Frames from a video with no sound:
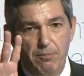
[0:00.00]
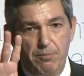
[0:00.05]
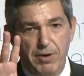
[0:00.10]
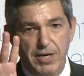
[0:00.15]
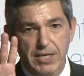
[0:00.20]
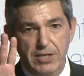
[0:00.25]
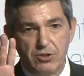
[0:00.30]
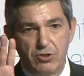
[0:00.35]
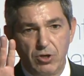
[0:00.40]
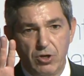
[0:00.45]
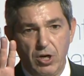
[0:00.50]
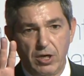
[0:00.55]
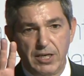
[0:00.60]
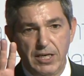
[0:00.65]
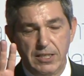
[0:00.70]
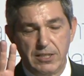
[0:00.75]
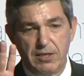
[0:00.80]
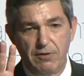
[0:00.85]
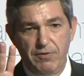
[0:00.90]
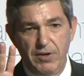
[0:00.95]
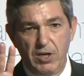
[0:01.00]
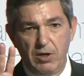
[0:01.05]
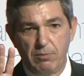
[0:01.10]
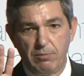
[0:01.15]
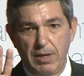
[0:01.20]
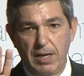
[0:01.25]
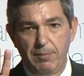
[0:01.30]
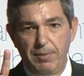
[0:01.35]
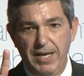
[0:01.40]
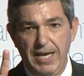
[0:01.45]
please do not intervene on
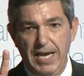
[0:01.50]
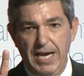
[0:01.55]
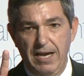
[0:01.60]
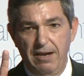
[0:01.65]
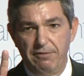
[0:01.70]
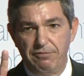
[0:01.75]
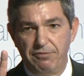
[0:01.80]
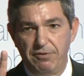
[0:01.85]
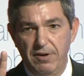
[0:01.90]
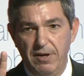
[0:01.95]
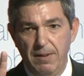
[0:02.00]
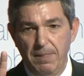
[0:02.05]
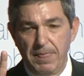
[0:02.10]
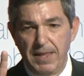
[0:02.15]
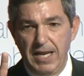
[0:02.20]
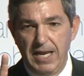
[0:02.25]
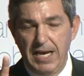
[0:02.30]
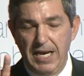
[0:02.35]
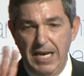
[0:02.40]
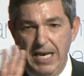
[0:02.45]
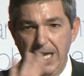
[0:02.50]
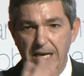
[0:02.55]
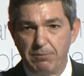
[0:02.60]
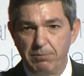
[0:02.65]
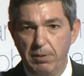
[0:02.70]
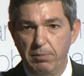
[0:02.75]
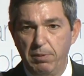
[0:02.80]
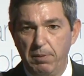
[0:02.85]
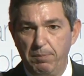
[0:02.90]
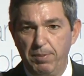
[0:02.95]
my behalf,
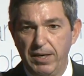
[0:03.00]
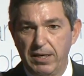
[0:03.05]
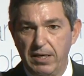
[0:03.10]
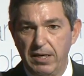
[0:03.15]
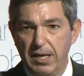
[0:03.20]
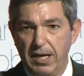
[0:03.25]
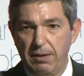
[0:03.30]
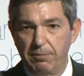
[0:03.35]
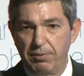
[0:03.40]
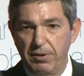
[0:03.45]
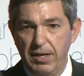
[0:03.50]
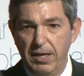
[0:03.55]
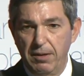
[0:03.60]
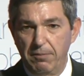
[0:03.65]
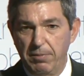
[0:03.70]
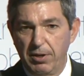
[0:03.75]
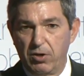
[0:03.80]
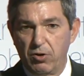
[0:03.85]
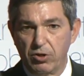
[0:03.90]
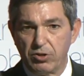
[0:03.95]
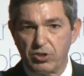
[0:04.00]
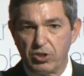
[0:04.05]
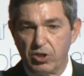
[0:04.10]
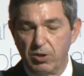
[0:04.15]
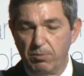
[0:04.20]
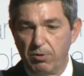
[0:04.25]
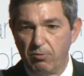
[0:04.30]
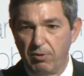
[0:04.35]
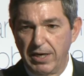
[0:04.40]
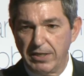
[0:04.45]
let me be beaten up, because
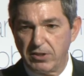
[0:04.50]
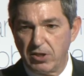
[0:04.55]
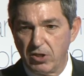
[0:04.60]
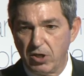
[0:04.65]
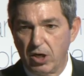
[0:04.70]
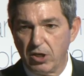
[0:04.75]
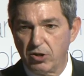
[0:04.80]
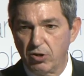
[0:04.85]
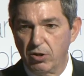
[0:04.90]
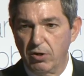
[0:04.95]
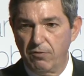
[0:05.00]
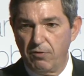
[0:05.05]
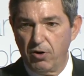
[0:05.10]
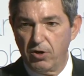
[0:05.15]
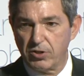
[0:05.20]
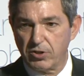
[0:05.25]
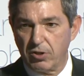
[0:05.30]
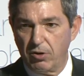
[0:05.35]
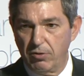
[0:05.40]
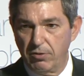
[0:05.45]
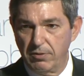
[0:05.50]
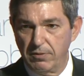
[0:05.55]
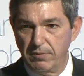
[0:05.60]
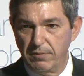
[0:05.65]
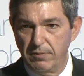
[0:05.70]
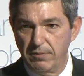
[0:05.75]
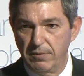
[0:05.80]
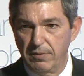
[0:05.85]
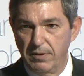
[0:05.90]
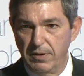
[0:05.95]
human rights are not universal.
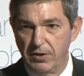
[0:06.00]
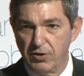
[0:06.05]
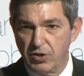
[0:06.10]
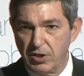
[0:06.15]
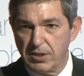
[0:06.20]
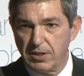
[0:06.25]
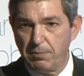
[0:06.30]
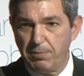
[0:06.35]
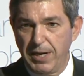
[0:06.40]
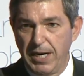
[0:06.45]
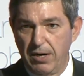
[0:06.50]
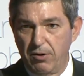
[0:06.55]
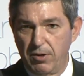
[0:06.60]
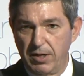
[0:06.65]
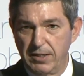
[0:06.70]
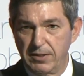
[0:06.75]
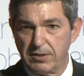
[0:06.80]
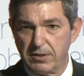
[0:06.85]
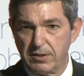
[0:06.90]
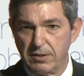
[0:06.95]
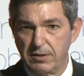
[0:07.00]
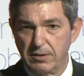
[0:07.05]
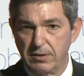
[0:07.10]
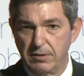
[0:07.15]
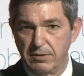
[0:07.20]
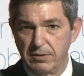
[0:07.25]
She's the powerless.